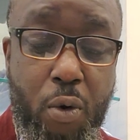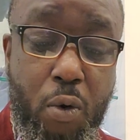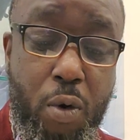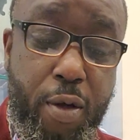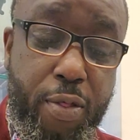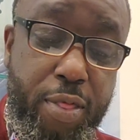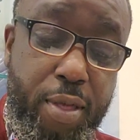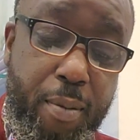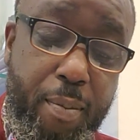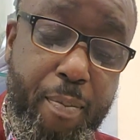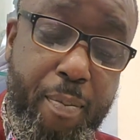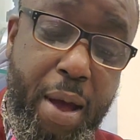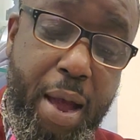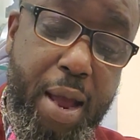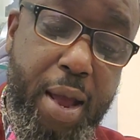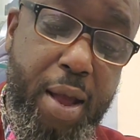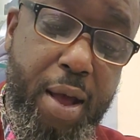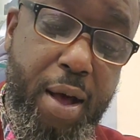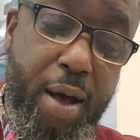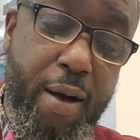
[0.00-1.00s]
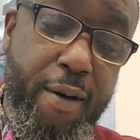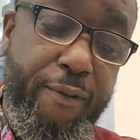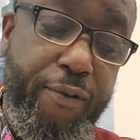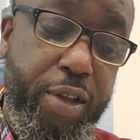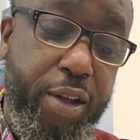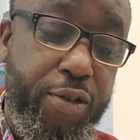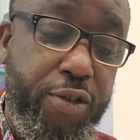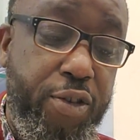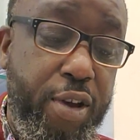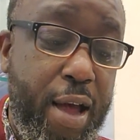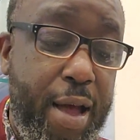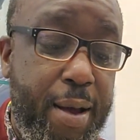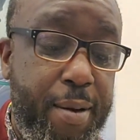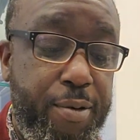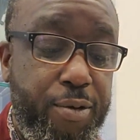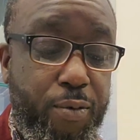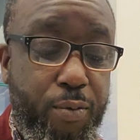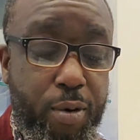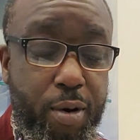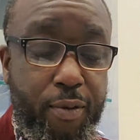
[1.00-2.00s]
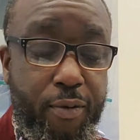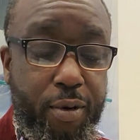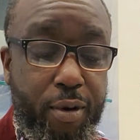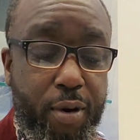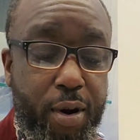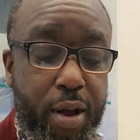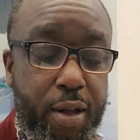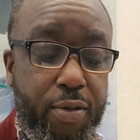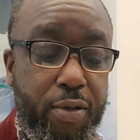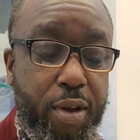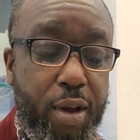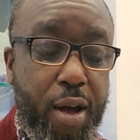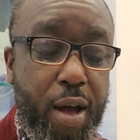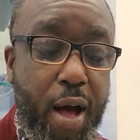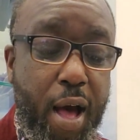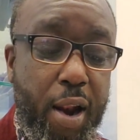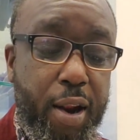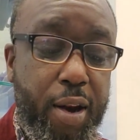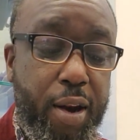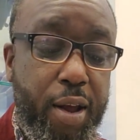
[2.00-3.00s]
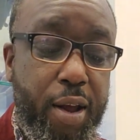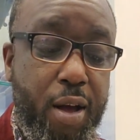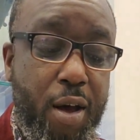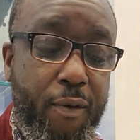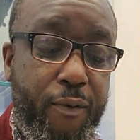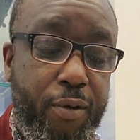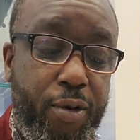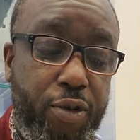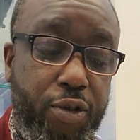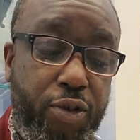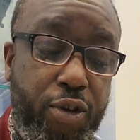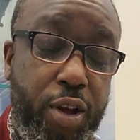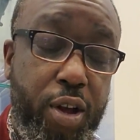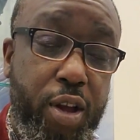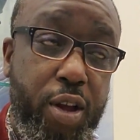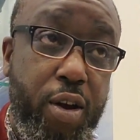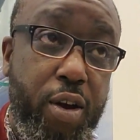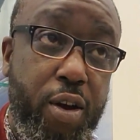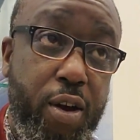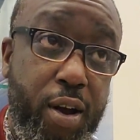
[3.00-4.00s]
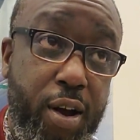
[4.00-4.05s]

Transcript: on the bank of the James River in the colony of Virginia